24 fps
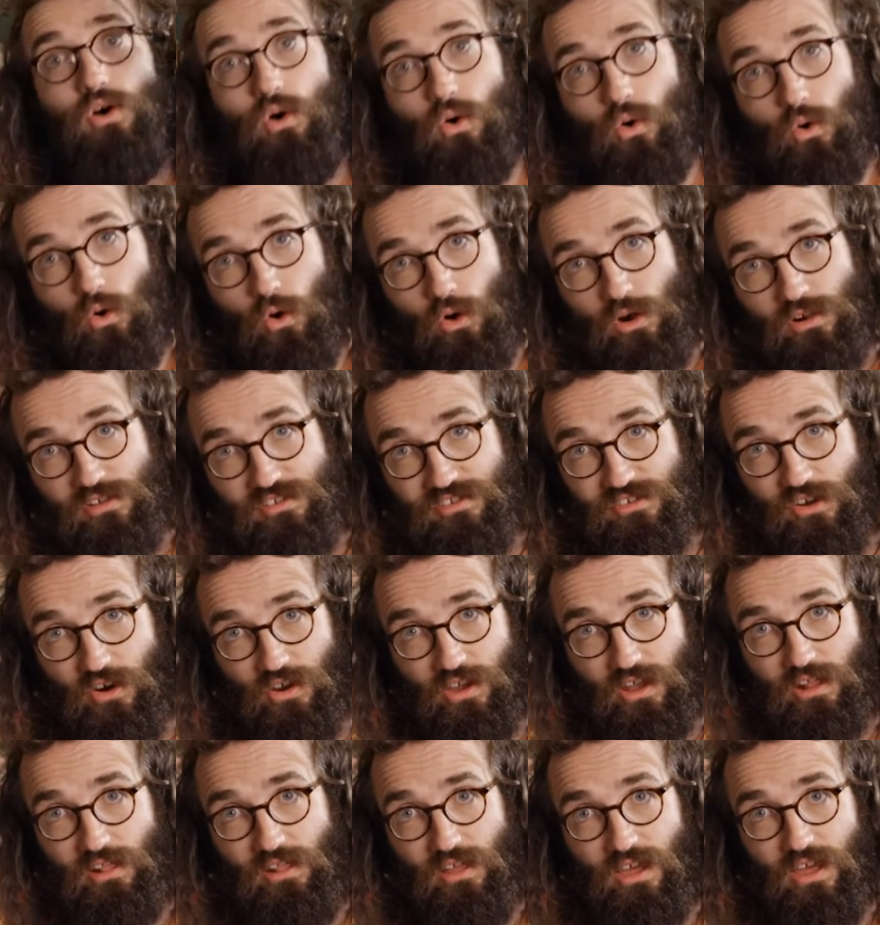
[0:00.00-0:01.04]
a whole
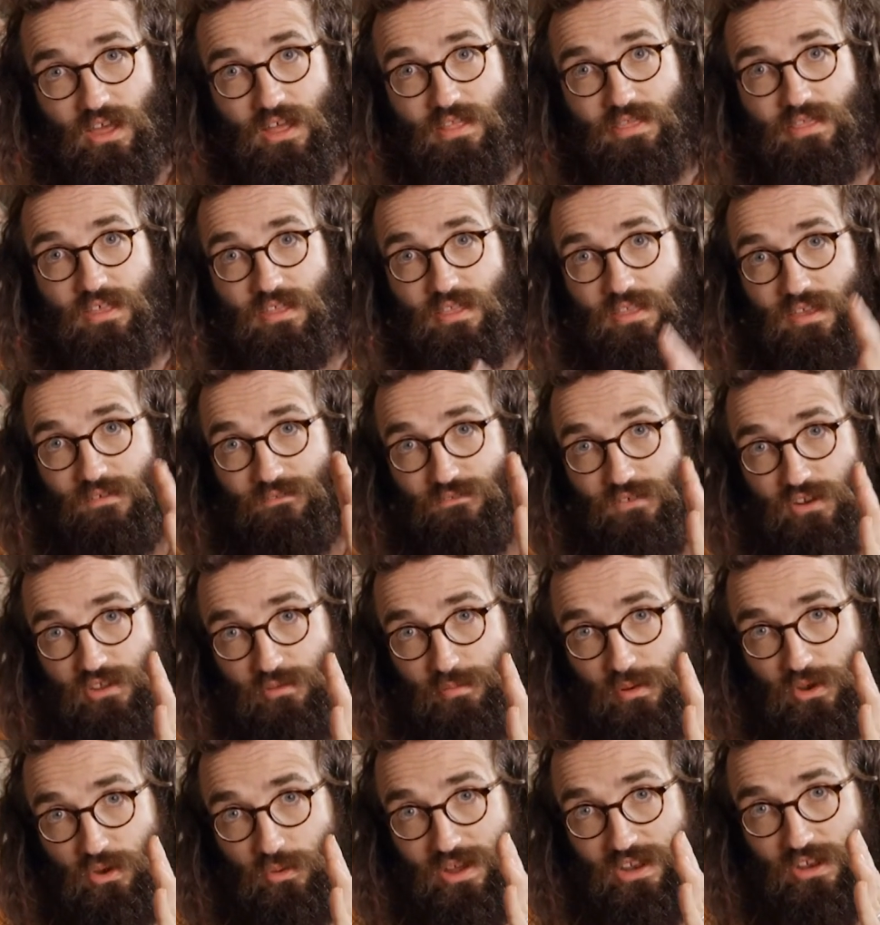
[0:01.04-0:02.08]
circle, the difference
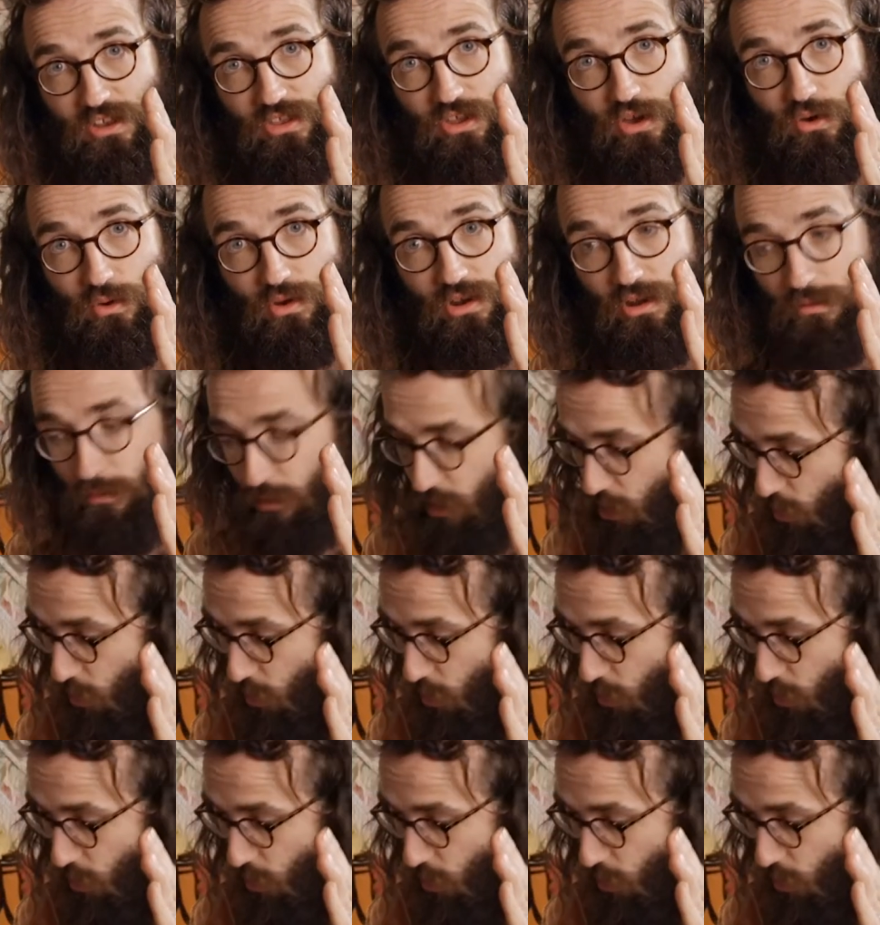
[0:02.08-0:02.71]
between the two of them